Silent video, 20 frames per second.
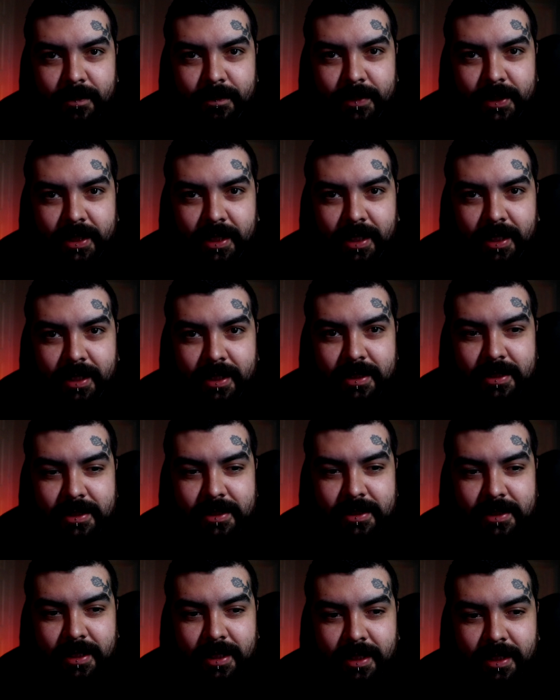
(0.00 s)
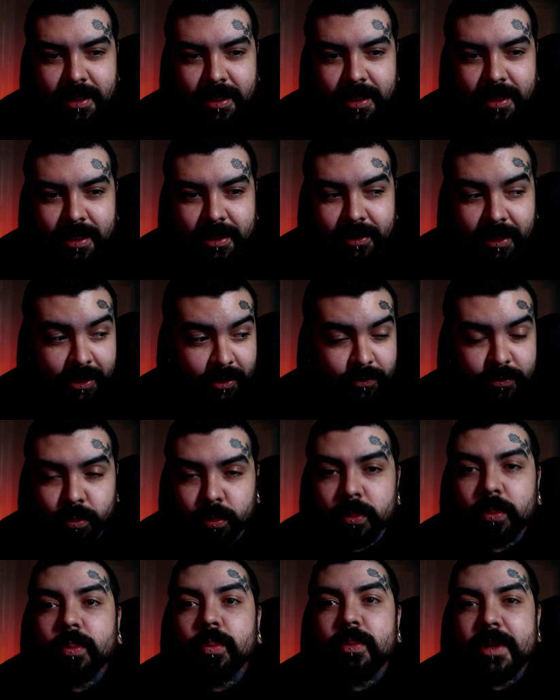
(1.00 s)
because like
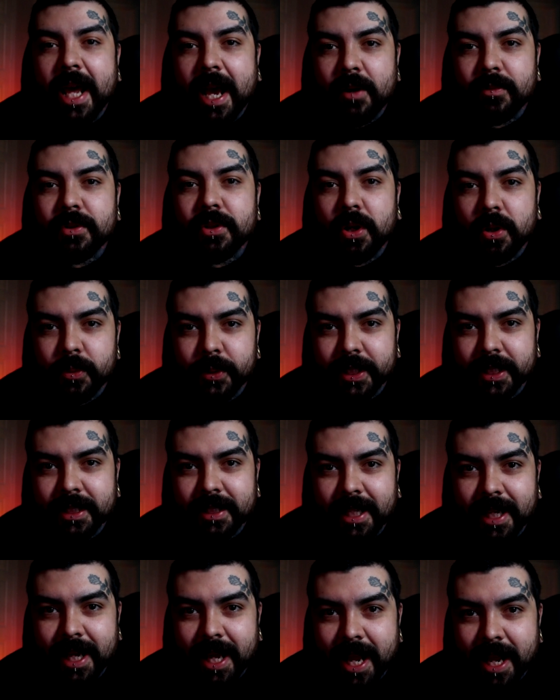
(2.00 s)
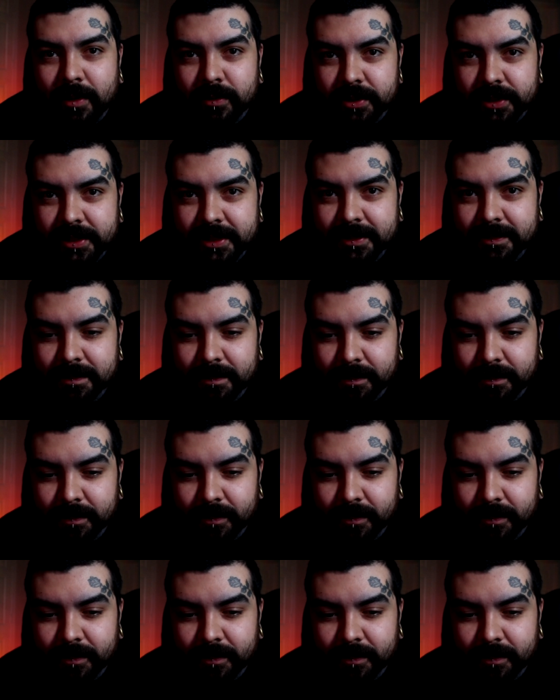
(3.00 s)
now knowing that I was